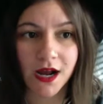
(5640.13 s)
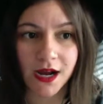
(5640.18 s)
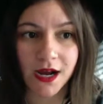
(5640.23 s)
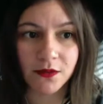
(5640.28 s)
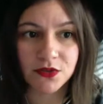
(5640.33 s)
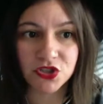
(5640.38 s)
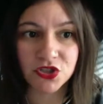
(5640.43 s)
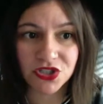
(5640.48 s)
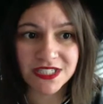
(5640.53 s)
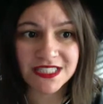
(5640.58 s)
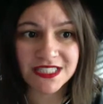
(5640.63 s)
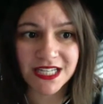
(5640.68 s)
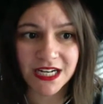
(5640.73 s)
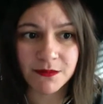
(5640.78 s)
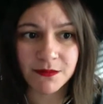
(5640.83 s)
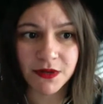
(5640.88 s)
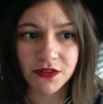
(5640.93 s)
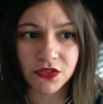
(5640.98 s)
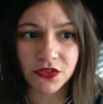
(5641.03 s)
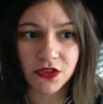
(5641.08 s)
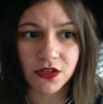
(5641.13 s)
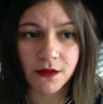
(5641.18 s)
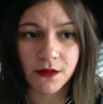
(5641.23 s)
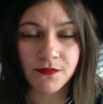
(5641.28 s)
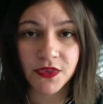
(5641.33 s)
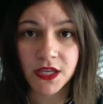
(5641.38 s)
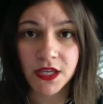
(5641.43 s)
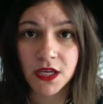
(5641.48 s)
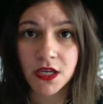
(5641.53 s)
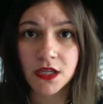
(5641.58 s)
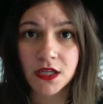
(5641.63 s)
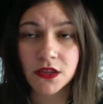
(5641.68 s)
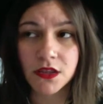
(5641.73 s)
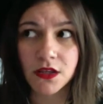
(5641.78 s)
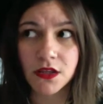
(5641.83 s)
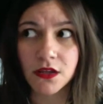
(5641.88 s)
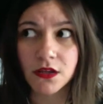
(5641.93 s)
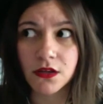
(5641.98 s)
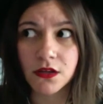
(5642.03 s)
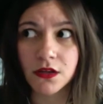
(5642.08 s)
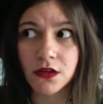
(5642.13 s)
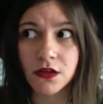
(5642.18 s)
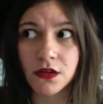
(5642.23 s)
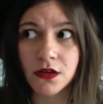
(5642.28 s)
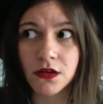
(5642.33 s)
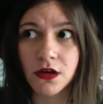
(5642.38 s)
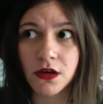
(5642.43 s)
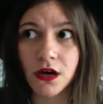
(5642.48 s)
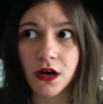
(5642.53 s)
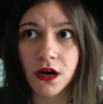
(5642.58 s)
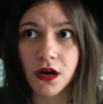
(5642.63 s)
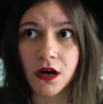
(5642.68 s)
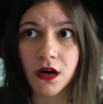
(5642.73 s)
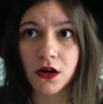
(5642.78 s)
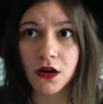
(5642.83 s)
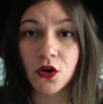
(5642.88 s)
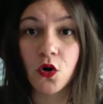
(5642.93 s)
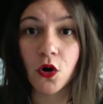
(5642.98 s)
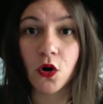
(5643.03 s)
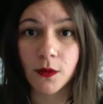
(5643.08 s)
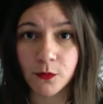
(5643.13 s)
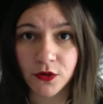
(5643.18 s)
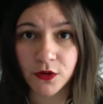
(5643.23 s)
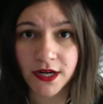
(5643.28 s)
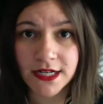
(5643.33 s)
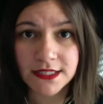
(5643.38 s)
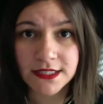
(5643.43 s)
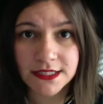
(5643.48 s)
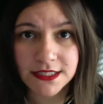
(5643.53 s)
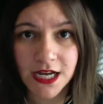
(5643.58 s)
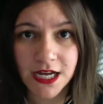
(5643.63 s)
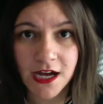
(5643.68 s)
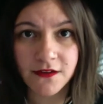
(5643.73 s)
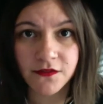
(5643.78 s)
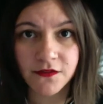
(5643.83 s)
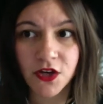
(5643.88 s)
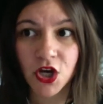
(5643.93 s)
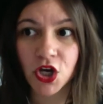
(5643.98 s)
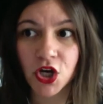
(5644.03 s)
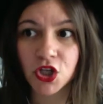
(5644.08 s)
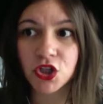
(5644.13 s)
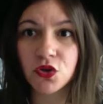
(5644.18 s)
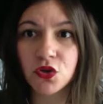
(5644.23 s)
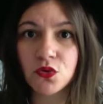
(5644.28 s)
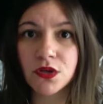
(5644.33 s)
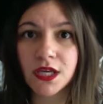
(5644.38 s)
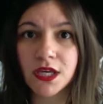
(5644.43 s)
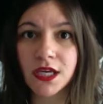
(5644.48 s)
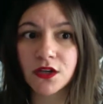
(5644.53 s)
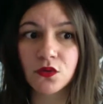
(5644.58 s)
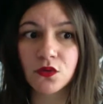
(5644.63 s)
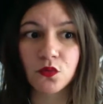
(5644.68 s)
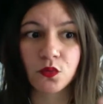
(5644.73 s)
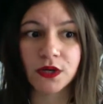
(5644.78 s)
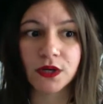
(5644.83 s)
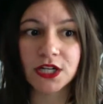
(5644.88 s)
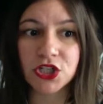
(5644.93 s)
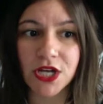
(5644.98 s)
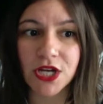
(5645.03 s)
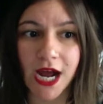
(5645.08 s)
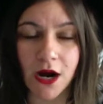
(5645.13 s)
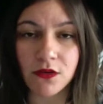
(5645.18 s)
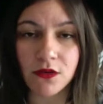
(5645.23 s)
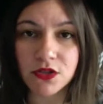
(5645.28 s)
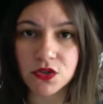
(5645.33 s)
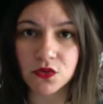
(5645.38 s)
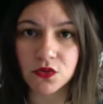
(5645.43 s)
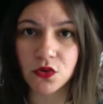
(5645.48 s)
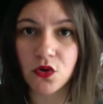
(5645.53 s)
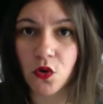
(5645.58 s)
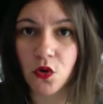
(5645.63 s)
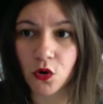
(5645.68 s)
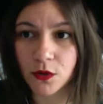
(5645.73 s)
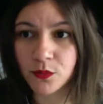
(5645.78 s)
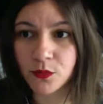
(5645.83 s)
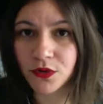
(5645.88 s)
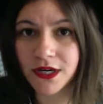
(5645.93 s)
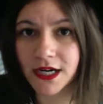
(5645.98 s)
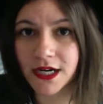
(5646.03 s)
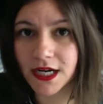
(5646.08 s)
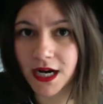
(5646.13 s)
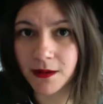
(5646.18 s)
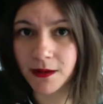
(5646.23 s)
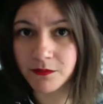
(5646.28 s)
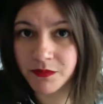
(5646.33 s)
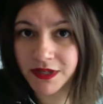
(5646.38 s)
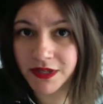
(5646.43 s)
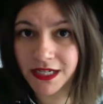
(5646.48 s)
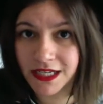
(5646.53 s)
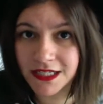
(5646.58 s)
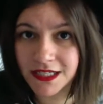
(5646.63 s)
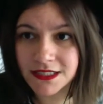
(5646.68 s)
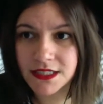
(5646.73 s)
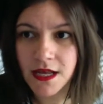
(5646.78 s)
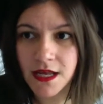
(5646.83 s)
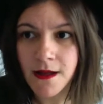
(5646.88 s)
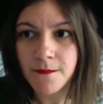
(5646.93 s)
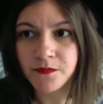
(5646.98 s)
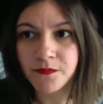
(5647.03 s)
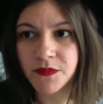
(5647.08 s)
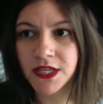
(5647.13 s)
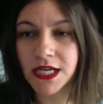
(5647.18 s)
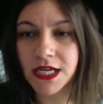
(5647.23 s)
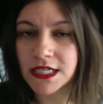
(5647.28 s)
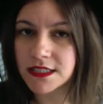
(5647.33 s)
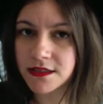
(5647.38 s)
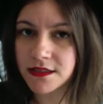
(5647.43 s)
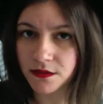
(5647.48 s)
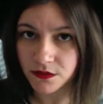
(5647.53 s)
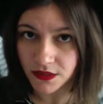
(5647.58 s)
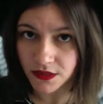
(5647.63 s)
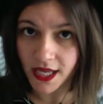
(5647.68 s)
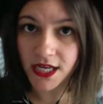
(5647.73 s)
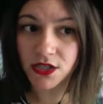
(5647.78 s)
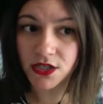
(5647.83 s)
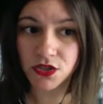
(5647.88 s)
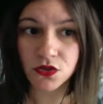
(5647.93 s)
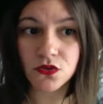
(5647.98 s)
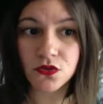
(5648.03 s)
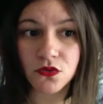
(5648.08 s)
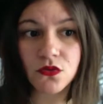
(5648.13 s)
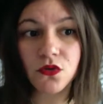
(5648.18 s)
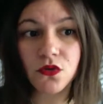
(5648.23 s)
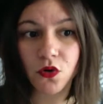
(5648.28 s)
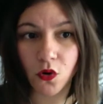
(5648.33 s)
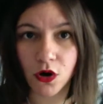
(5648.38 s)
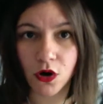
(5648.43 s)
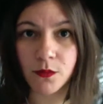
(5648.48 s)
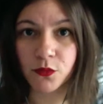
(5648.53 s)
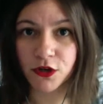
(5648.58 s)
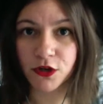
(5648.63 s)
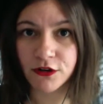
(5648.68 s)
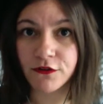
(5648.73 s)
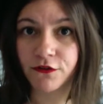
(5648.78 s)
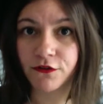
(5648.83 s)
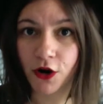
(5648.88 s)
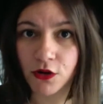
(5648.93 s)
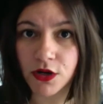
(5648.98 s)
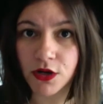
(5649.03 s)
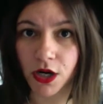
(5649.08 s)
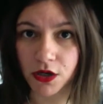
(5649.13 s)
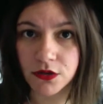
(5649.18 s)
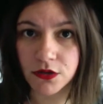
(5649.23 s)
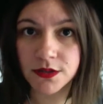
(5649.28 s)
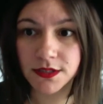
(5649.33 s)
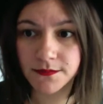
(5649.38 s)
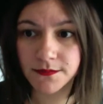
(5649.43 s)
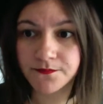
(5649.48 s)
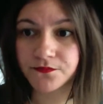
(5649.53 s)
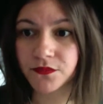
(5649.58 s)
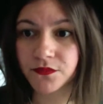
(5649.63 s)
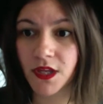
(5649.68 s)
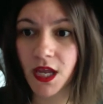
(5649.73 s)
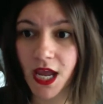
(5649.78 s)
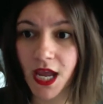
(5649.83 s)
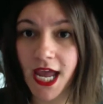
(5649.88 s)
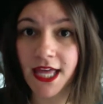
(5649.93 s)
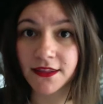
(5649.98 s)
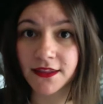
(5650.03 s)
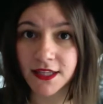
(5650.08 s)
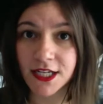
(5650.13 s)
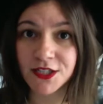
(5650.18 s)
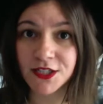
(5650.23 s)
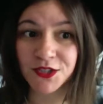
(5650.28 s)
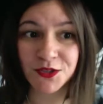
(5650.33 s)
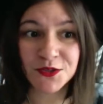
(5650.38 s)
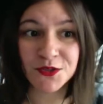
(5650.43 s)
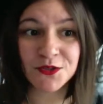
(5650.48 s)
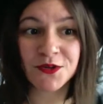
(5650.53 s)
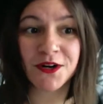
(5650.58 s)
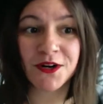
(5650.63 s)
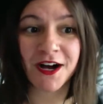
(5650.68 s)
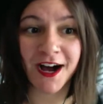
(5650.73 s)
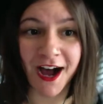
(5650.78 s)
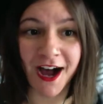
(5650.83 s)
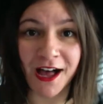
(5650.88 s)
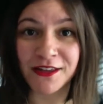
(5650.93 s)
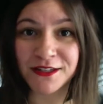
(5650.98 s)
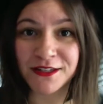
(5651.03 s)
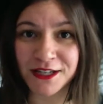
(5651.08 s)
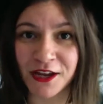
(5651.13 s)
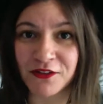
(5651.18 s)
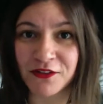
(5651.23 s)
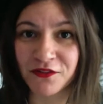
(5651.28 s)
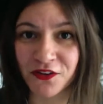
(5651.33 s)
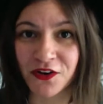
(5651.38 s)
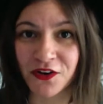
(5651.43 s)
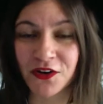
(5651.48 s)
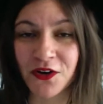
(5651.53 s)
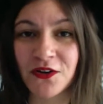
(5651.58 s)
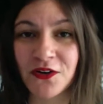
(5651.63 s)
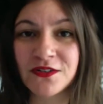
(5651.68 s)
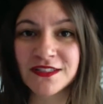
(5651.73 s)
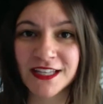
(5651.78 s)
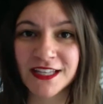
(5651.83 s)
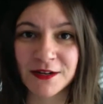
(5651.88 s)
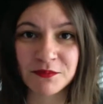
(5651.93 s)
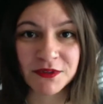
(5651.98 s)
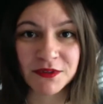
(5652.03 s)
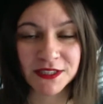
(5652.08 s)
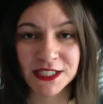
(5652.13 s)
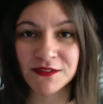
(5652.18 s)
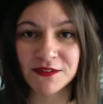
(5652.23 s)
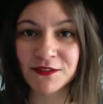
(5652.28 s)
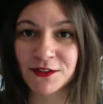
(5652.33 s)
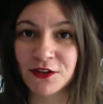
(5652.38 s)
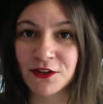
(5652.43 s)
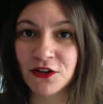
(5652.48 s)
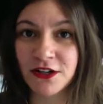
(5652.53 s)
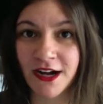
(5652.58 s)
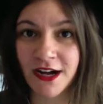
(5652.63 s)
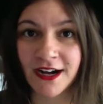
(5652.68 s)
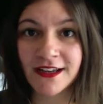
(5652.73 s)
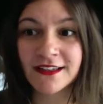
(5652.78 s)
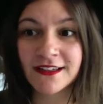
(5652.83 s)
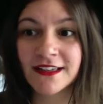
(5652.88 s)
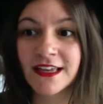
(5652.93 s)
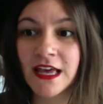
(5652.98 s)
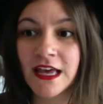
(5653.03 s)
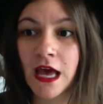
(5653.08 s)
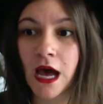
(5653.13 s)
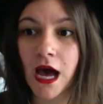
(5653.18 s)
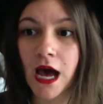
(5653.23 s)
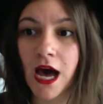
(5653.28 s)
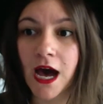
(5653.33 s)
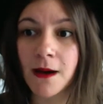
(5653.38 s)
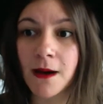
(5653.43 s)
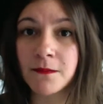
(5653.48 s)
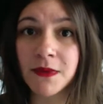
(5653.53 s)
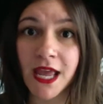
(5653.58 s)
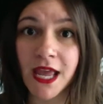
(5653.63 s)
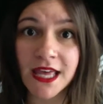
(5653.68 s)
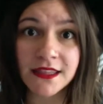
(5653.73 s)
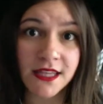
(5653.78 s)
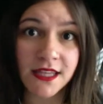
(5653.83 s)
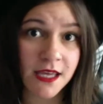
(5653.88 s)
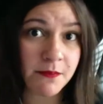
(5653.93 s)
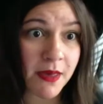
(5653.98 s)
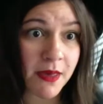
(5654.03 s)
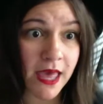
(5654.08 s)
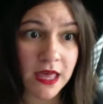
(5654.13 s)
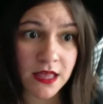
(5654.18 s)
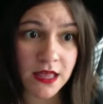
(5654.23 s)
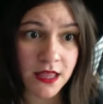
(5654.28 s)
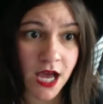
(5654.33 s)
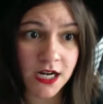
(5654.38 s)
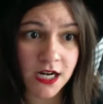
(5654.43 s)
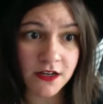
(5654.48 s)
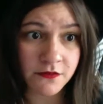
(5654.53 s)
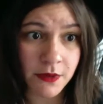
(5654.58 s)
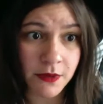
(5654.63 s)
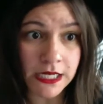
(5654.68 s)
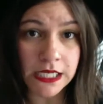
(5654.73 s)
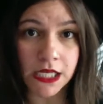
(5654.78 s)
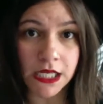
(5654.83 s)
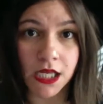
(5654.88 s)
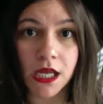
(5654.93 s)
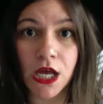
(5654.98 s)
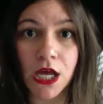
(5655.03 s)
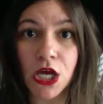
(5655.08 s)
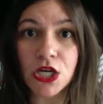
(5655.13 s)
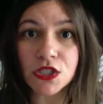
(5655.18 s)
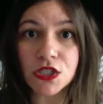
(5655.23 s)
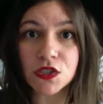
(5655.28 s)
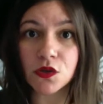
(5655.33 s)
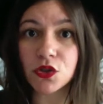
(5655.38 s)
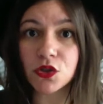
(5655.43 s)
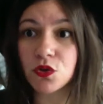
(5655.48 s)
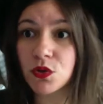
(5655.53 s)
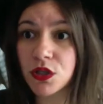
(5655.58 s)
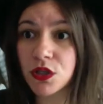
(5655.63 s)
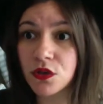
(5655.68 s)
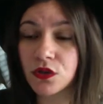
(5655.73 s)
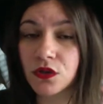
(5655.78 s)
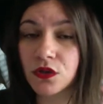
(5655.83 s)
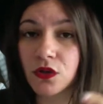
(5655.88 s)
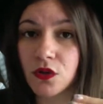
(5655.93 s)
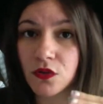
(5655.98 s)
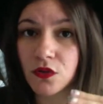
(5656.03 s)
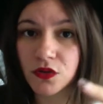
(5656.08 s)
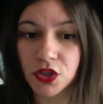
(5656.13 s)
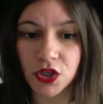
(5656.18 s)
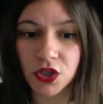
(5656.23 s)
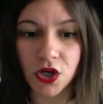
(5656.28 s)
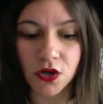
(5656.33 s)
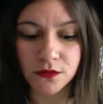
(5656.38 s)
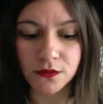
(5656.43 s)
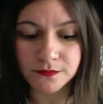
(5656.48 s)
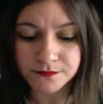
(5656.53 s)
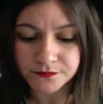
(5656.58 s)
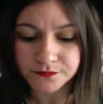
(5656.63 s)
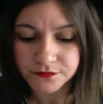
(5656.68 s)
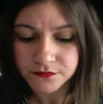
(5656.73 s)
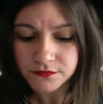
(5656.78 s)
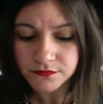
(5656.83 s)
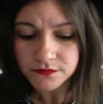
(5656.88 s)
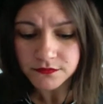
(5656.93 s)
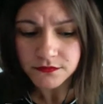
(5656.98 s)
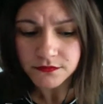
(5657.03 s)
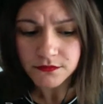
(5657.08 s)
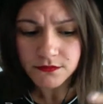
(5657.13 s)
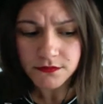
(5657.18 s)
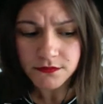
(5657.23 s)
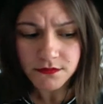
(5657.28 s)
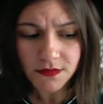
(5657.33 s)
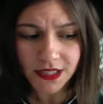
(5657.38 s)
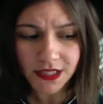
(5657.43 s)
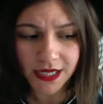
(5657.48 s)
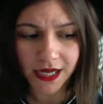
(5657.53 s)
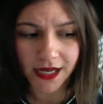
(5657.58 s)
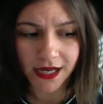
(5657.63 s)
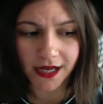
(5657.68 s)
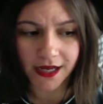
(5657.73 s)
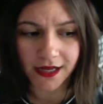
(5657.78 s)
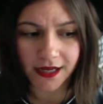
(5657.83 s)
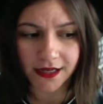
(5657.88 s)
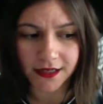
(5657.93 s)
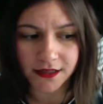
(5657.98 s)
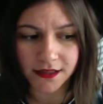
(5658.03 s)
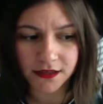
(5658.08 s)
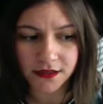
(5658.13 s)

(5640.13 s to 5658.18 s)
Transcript: was just saying about the the uh, corporate stuff, you can reach out to corporate companies because they do corporate photos and they do holiday photos like believe it or not um, and they pay a lot of money so you can you know uh,